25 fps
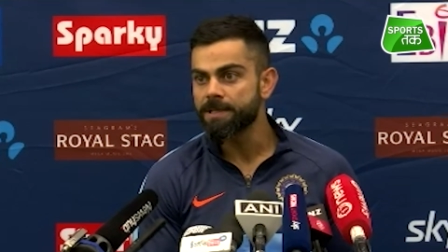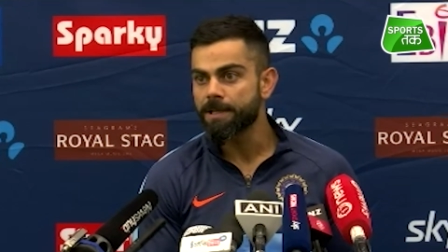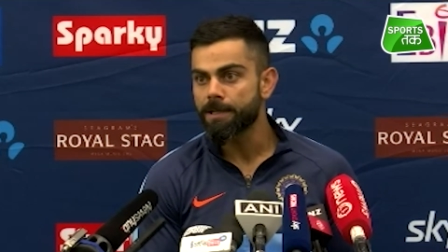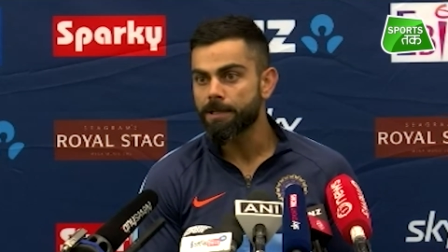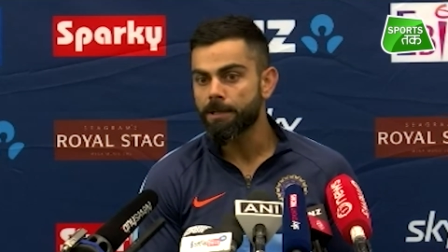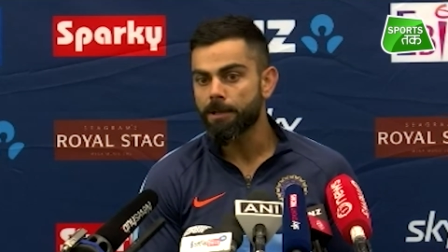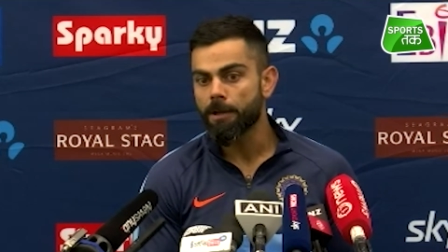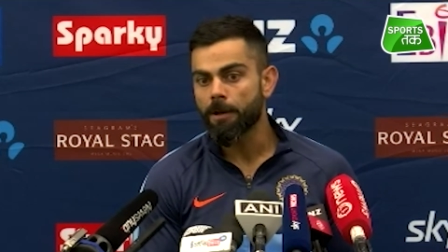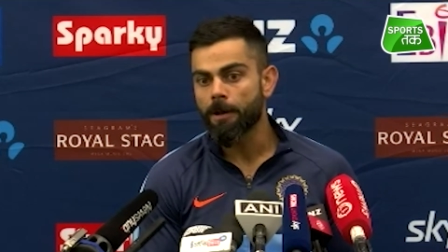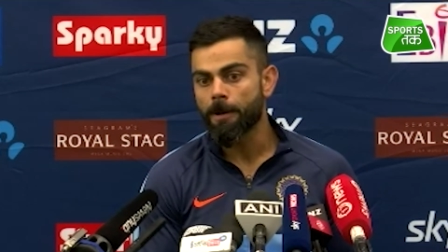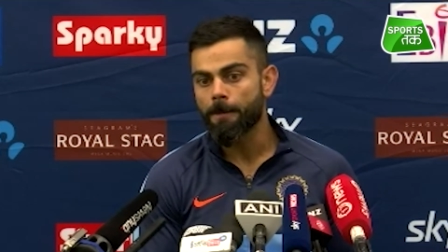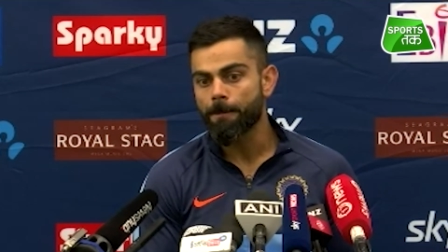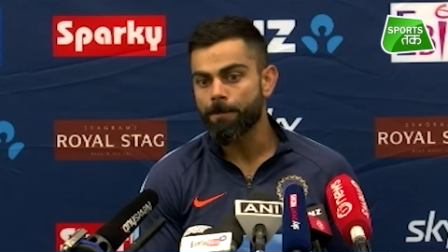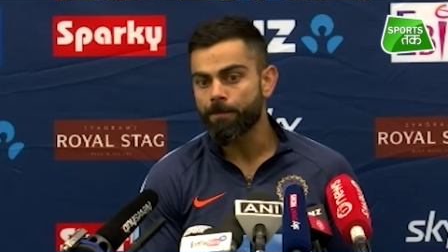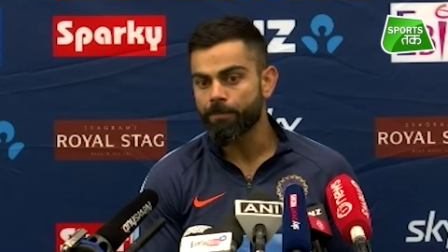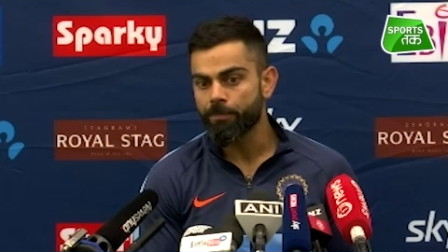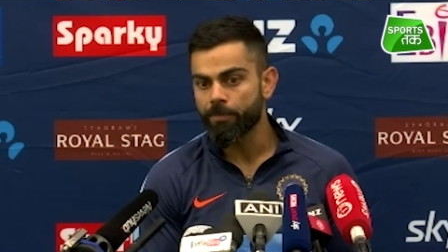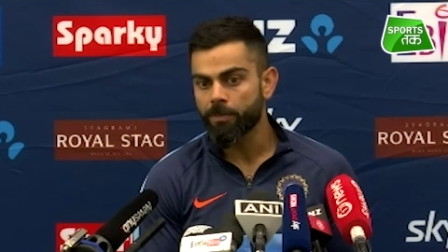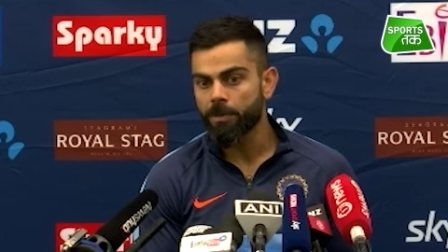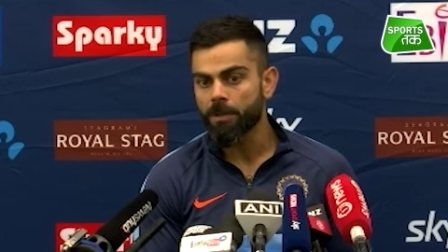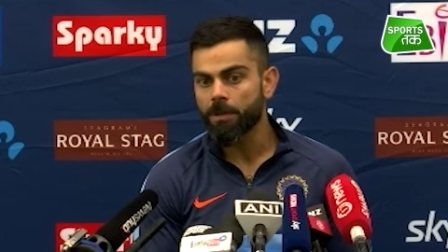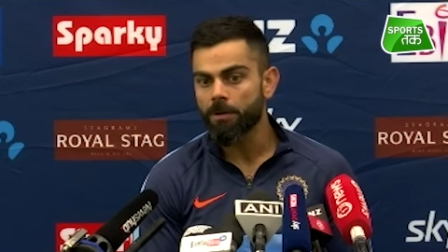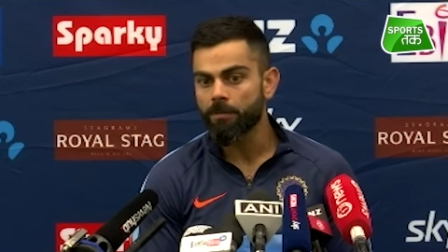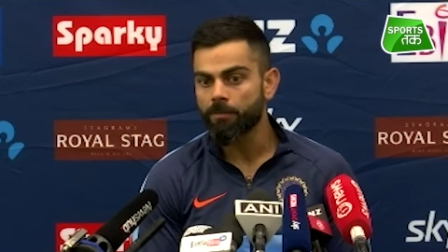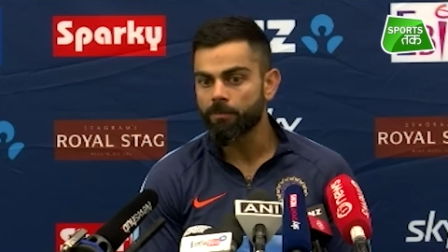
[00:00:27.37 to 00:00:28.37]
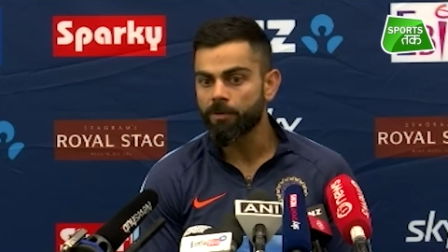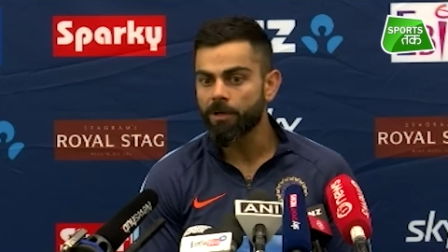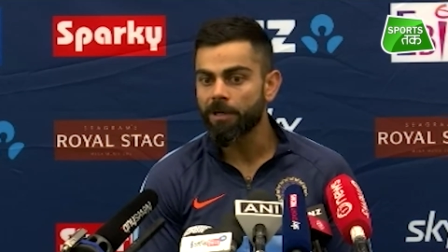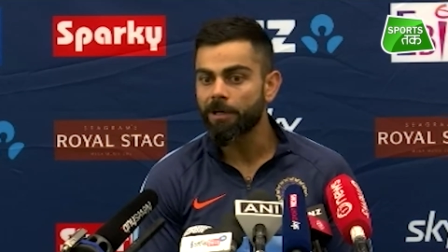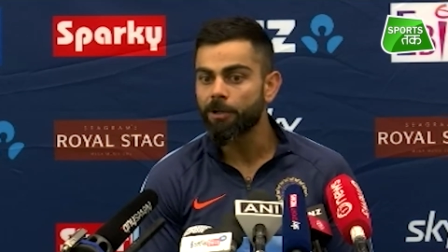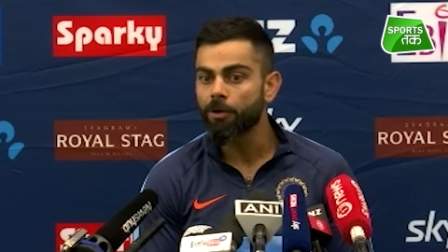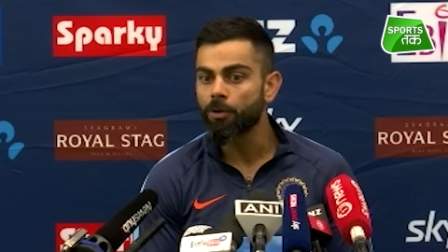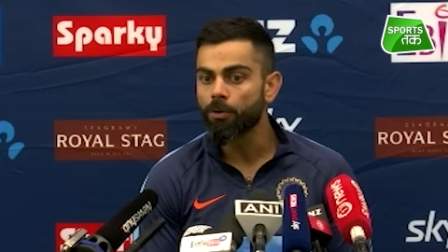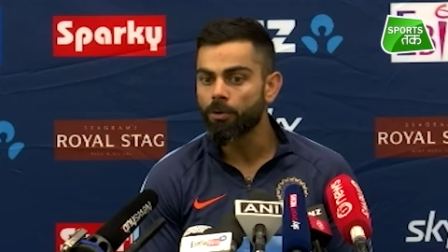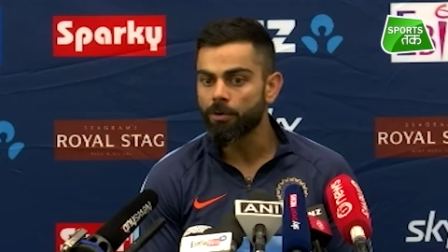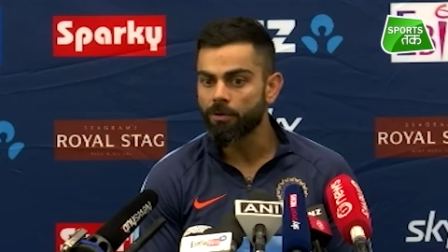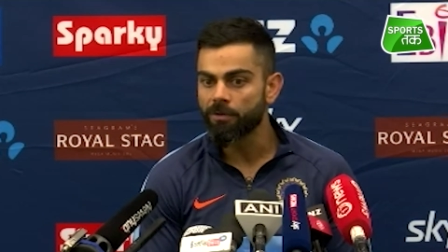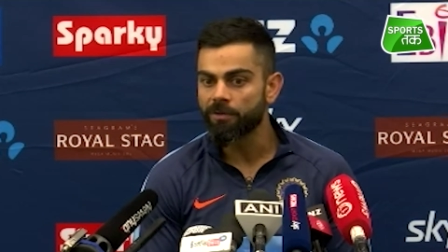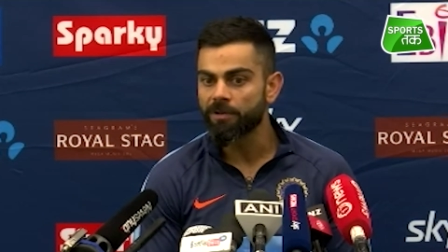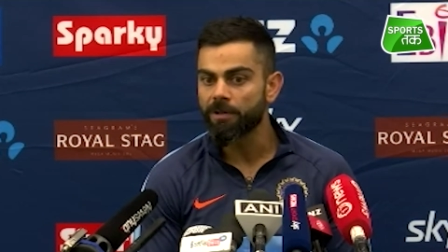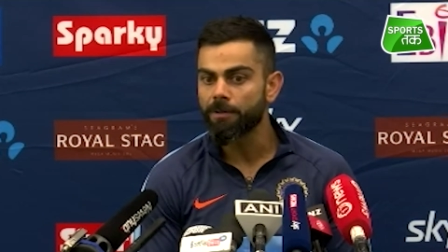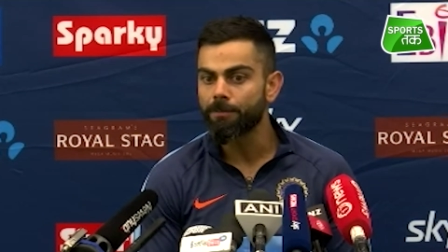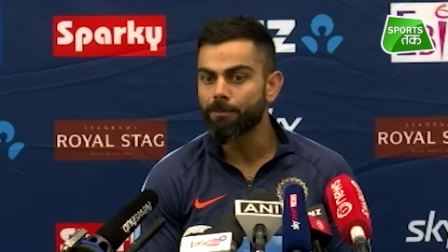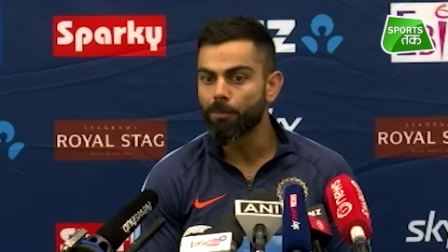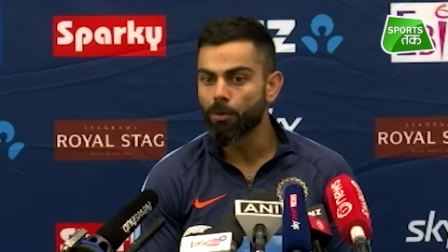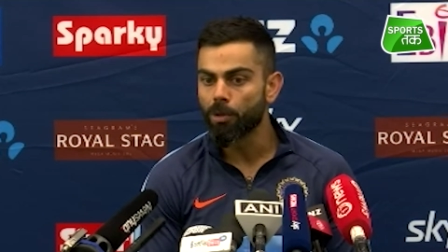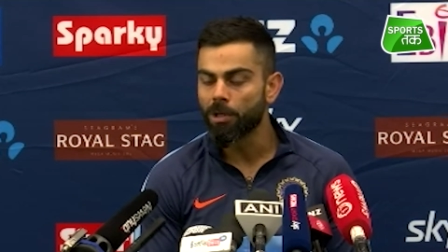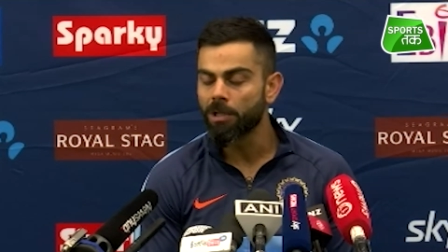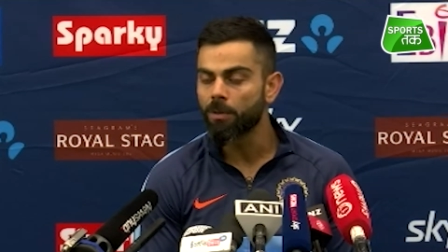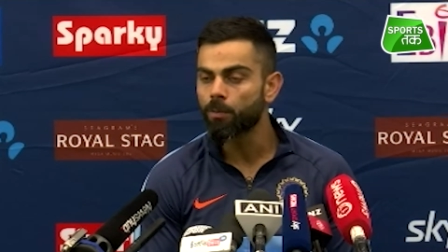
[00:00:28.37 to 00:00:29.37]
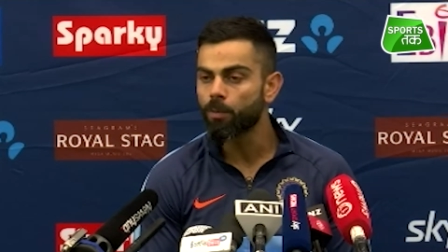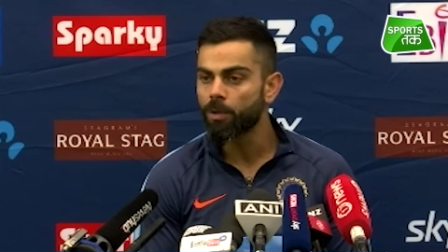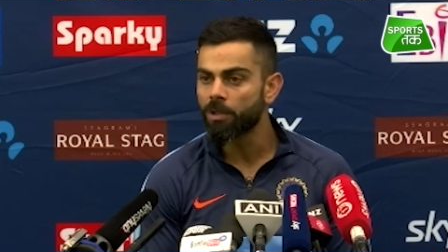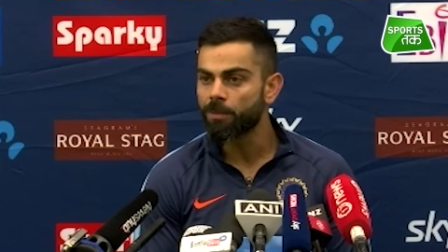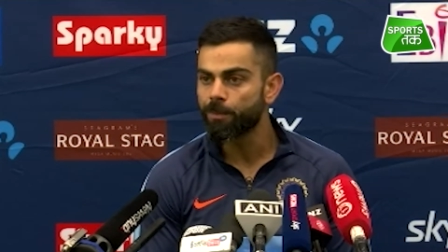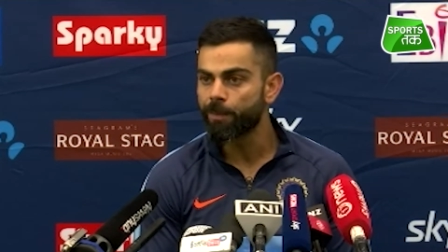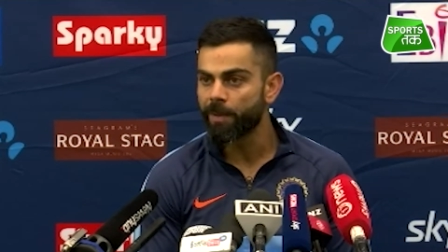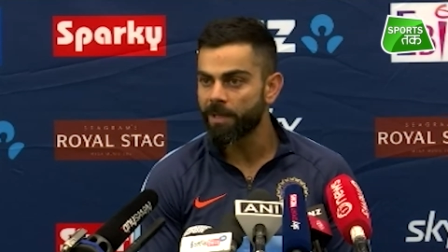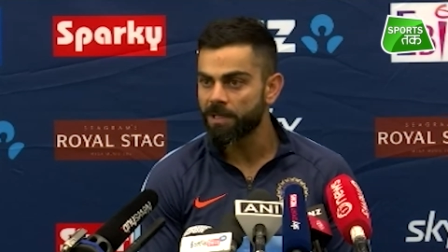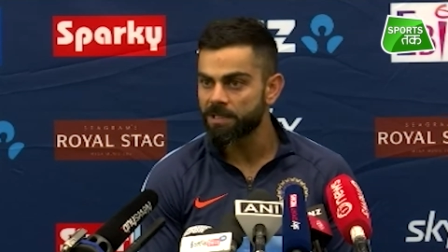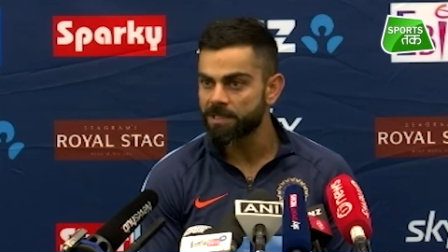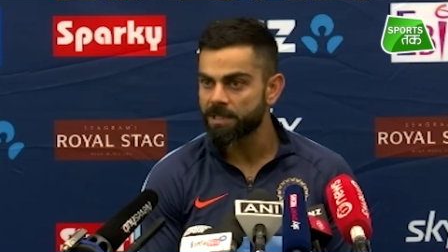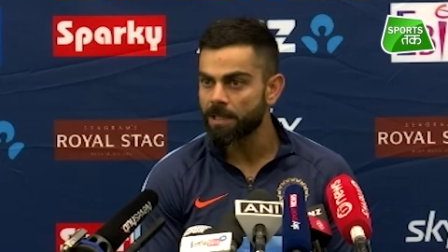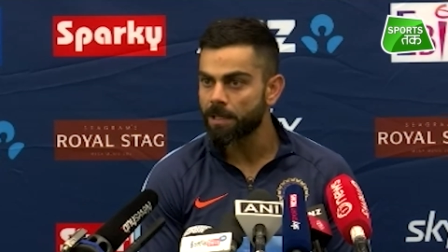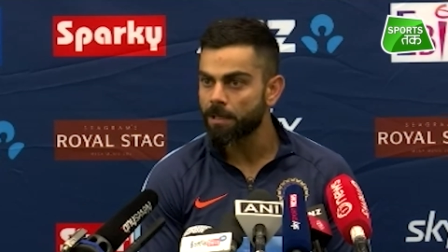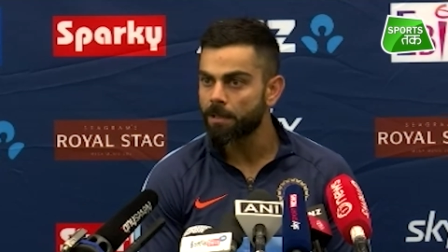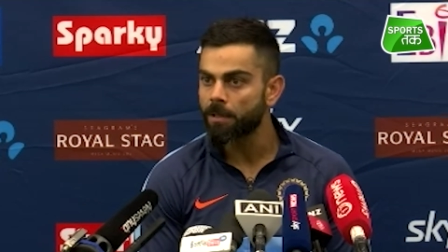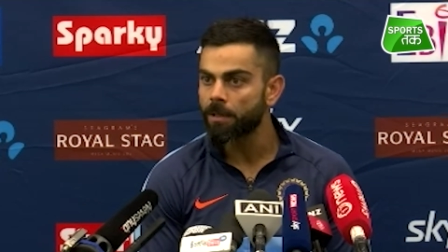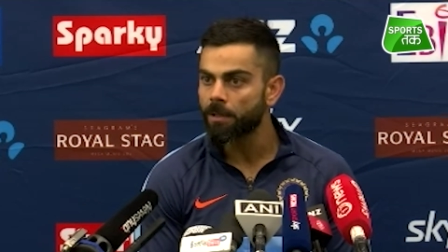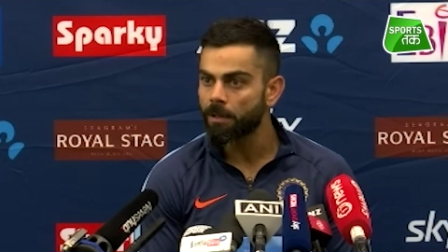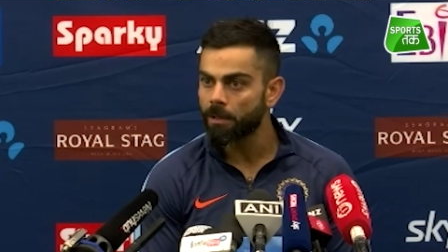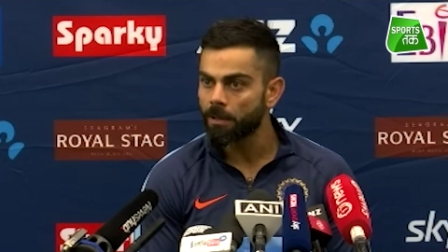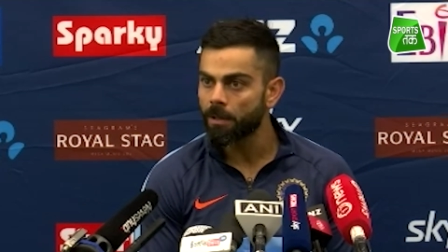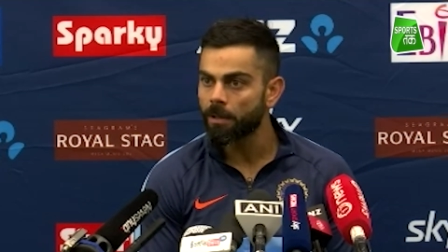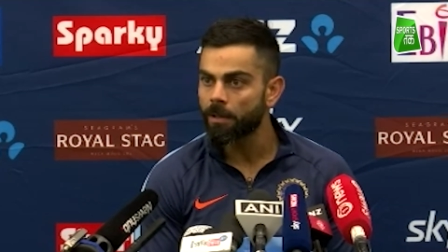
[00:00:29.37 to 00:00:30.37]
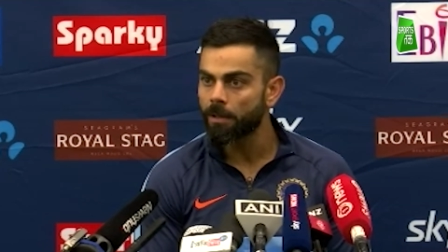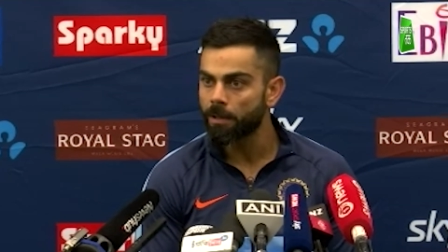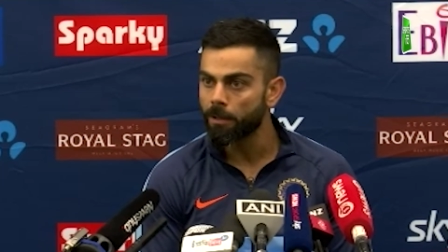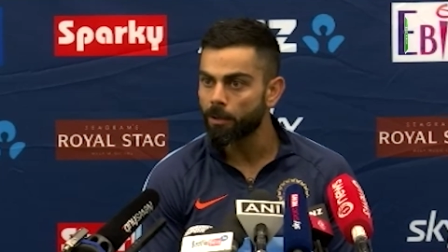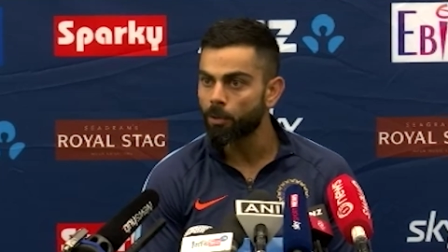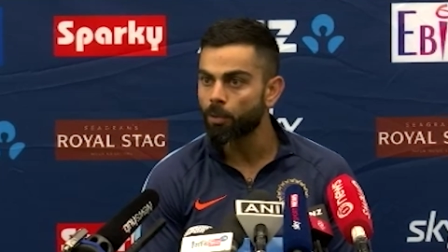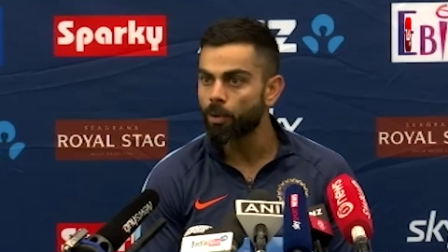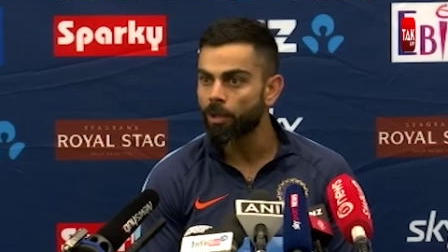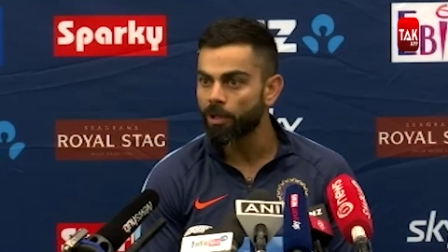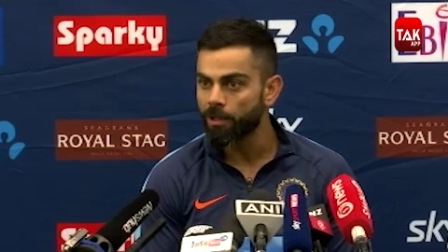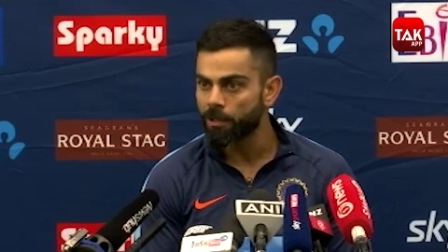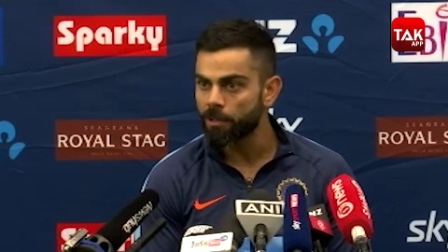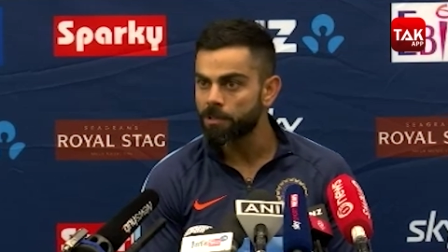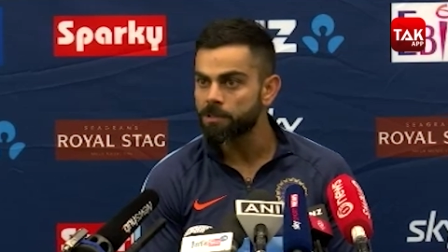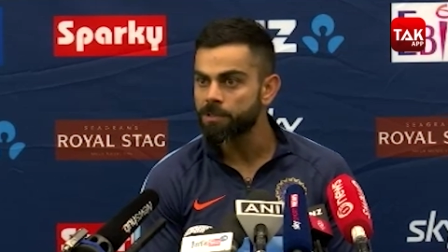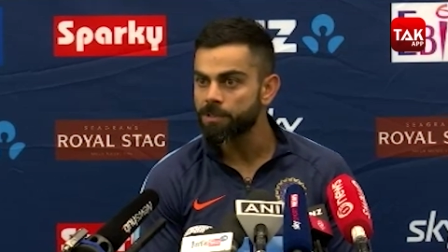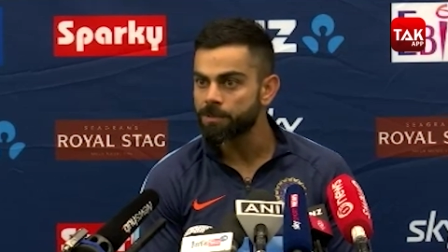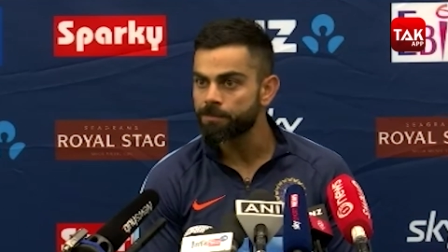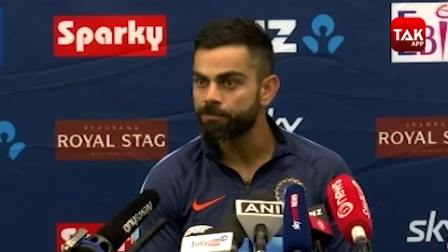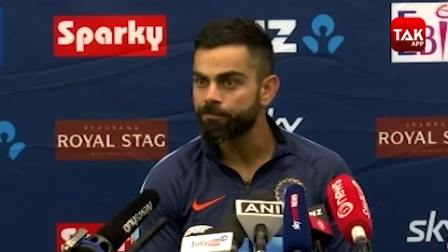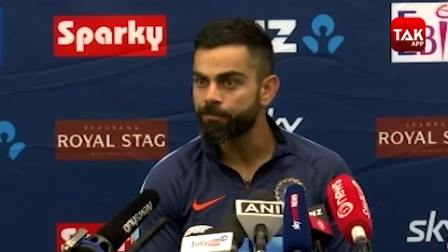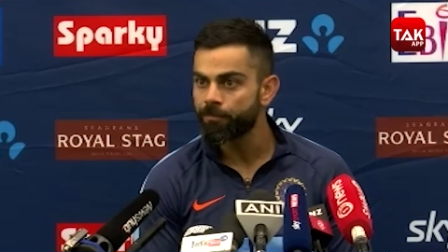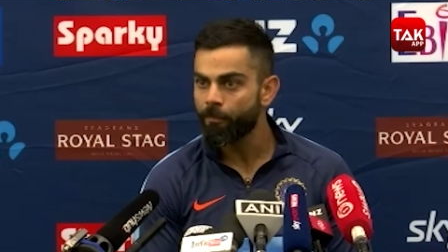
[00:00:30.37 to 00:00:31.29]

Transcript: And yeah, really good to see him bowling with pace and in good areas.